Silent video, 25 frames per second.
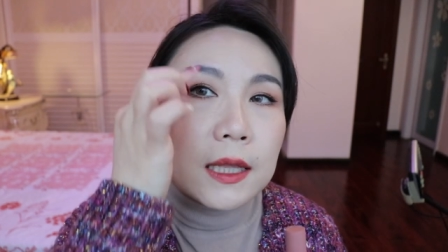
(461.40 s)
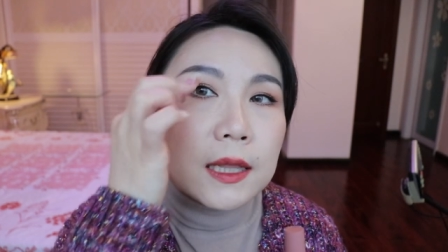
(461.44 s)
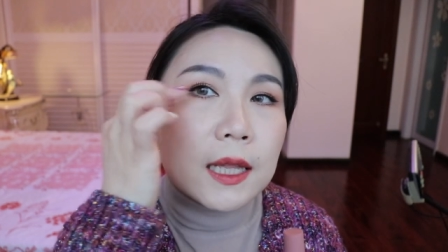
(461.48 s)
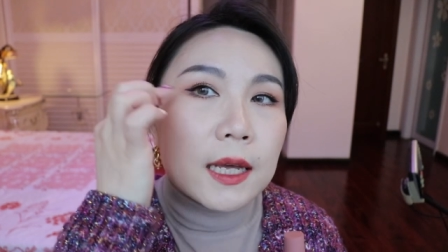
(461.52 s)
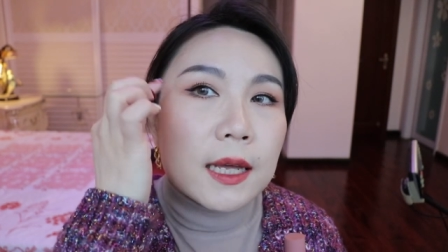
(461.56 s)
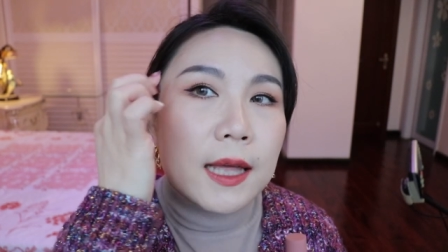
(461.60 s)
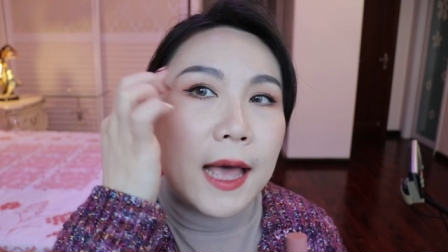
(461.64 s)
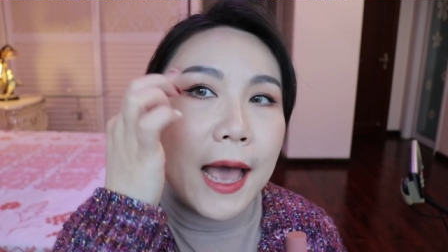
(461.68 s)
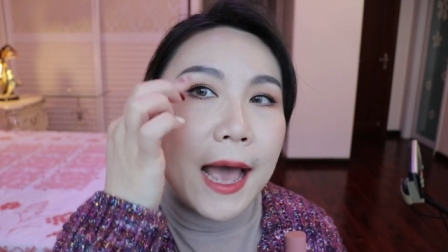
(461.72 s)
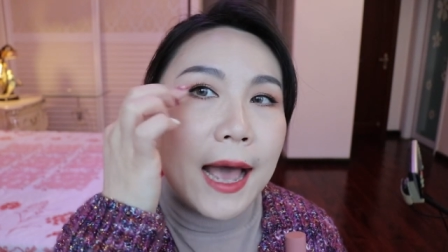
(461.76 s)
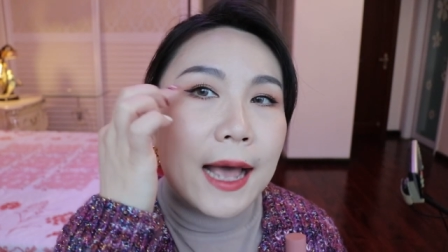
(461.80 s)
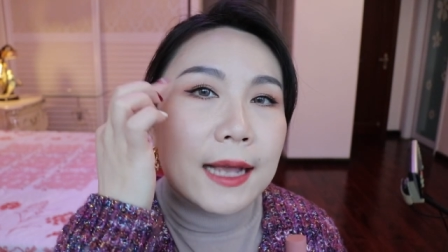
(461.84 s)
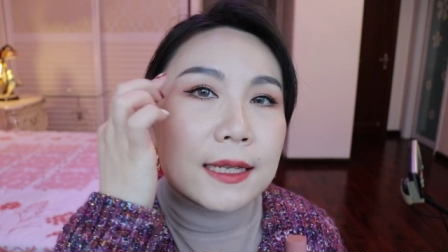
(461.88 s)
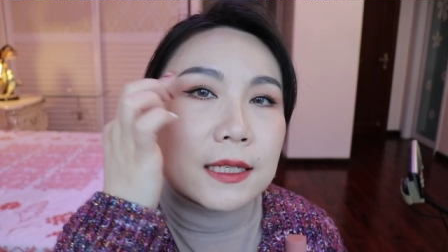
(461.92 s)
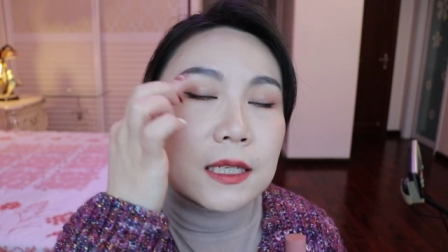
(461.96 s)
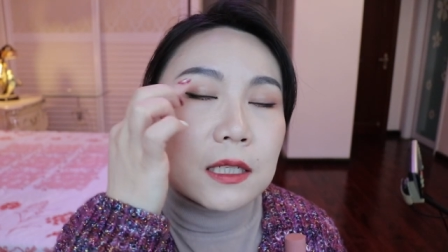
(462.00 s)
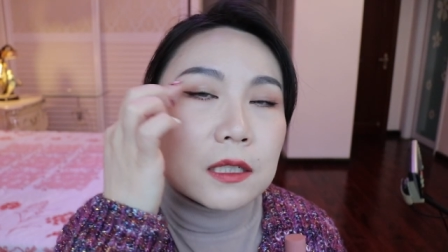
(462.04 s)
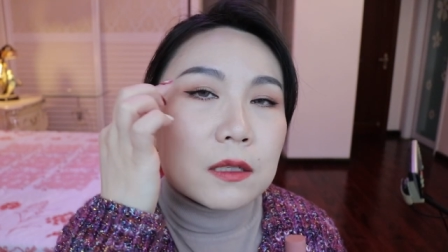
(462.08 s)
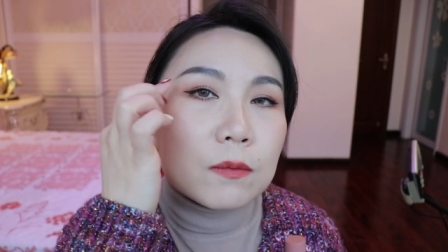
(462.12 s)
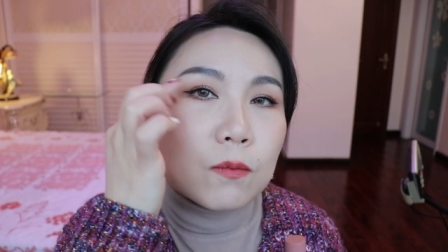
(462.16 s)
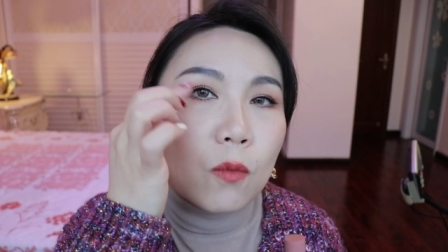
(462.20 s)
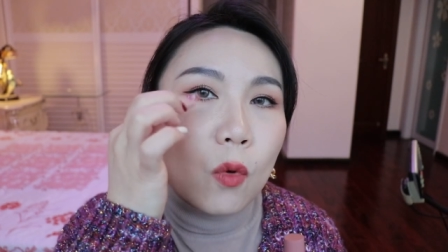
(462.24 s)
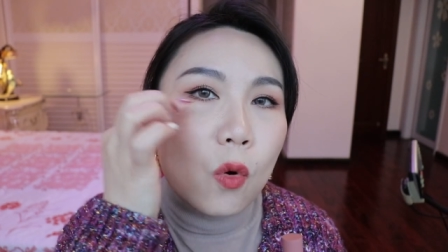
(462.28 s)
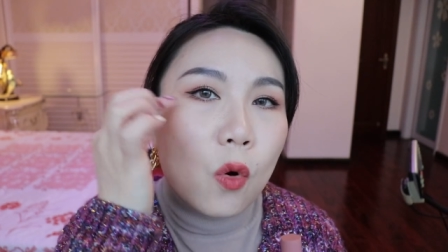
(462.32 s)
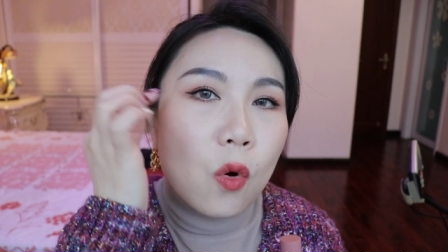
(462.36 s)
then added
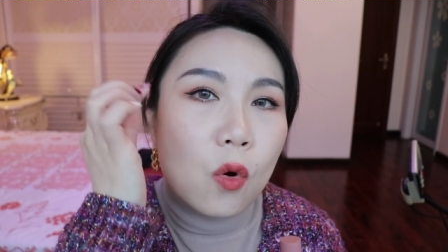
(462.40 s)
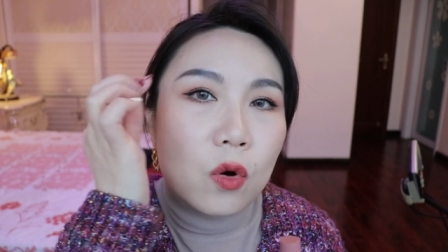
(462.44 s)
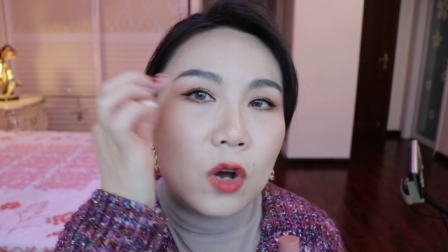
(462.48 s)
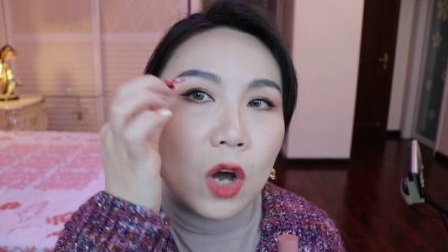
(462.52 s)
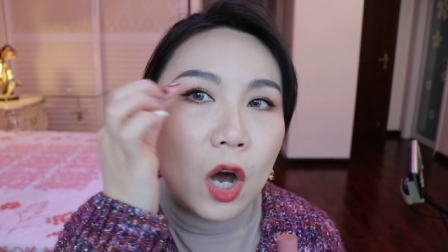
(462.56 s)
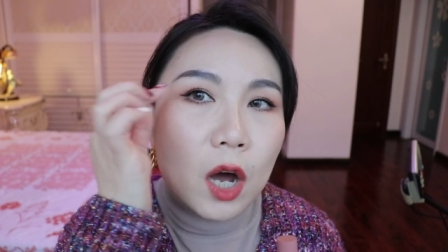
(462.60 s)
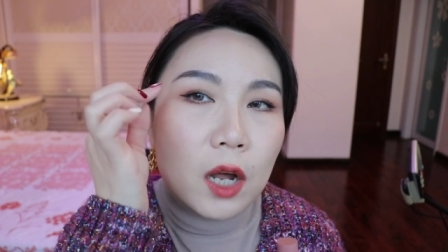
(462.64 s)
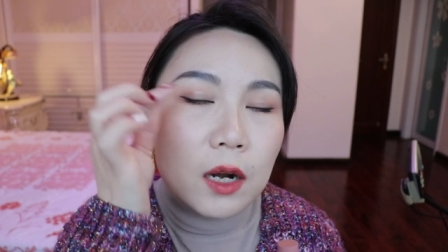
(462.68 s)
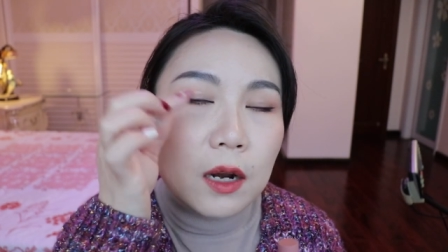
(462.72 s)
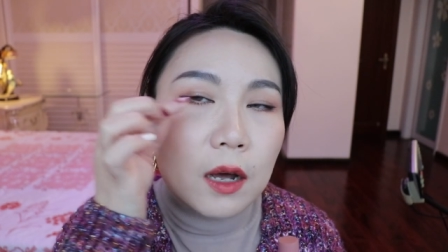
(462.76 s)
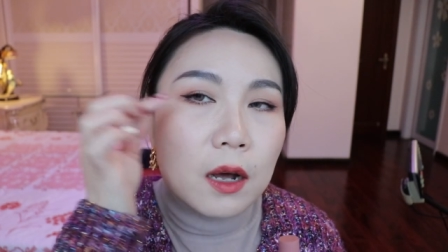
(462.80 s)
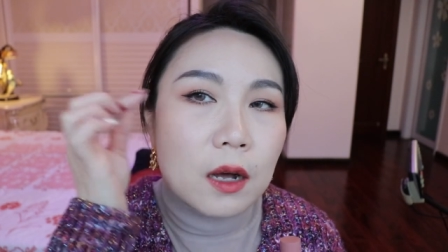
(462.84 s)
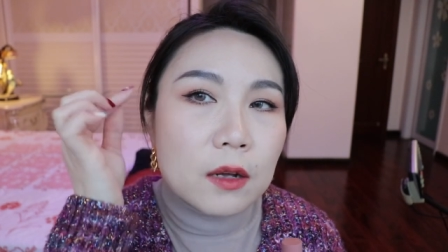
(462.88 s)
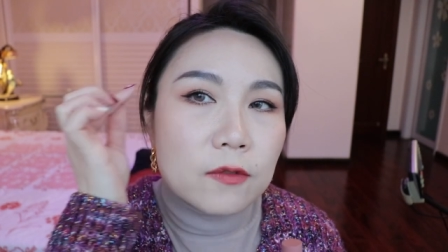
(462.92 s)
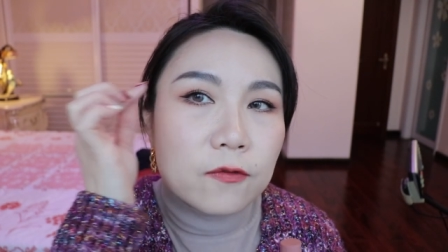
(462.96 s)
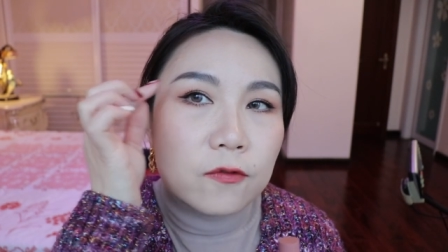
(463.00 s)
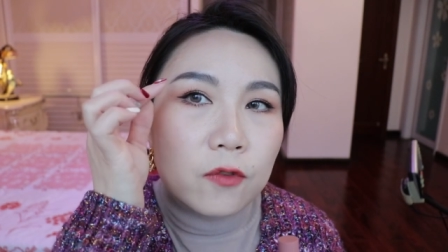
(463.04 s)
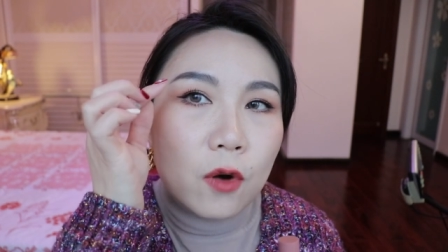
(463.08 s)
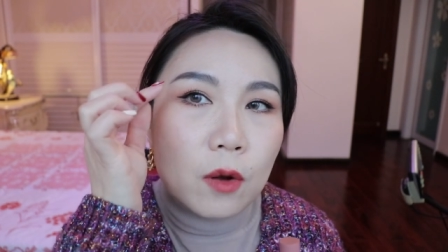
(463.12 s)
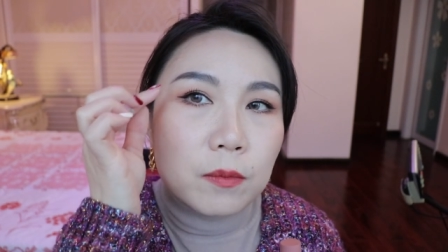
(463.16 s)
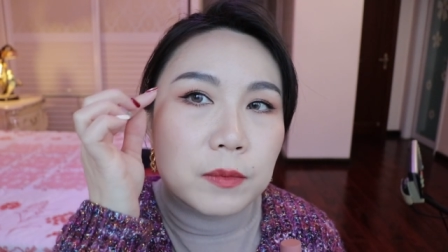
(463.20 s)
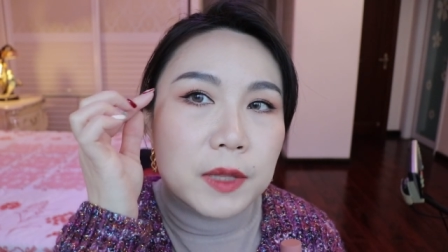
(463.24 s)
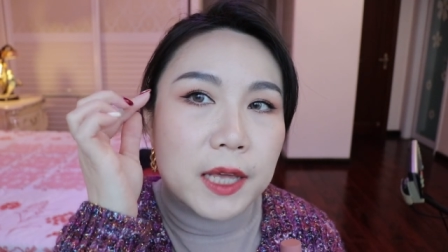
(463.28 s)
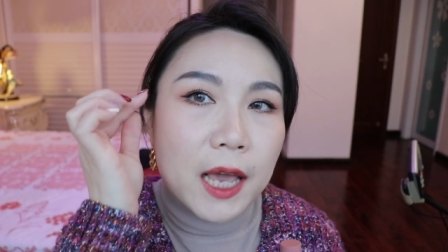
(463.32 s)
more color from